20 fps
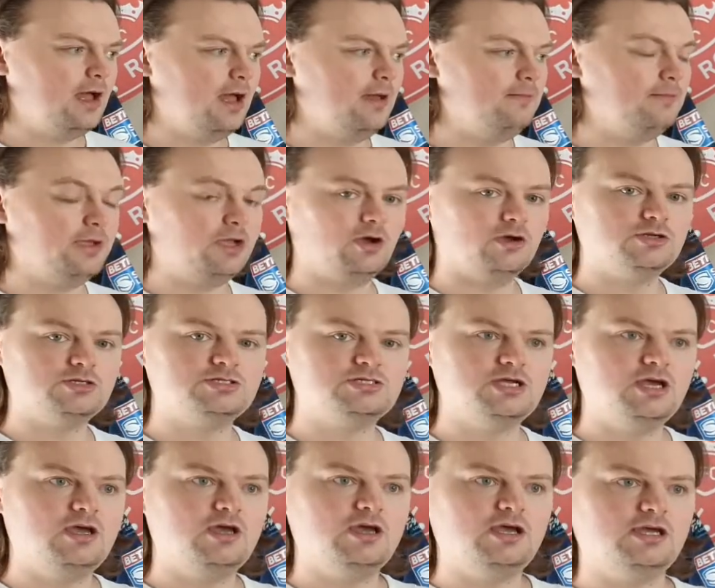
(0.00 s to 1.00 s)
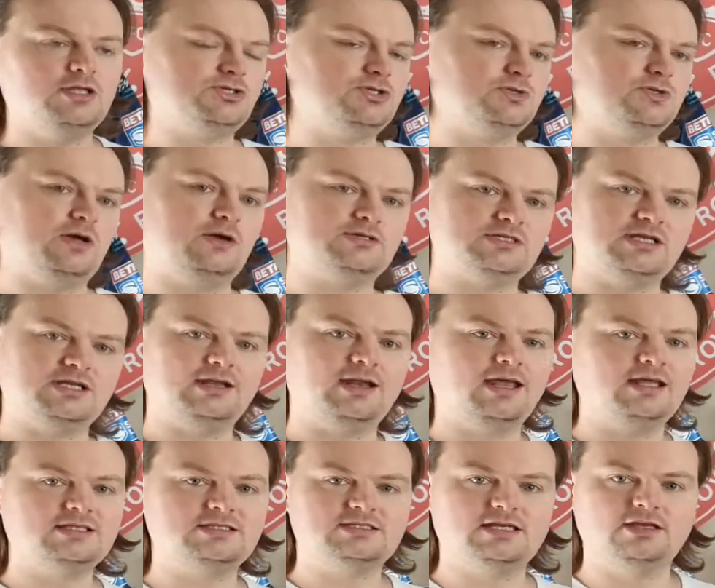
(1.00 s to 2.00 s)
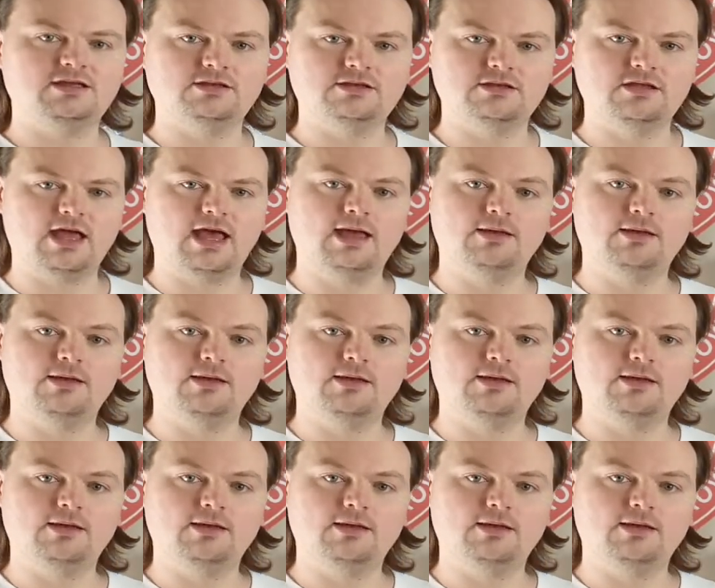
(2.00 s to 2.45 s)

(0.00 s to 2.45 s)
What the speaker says: because in 2018,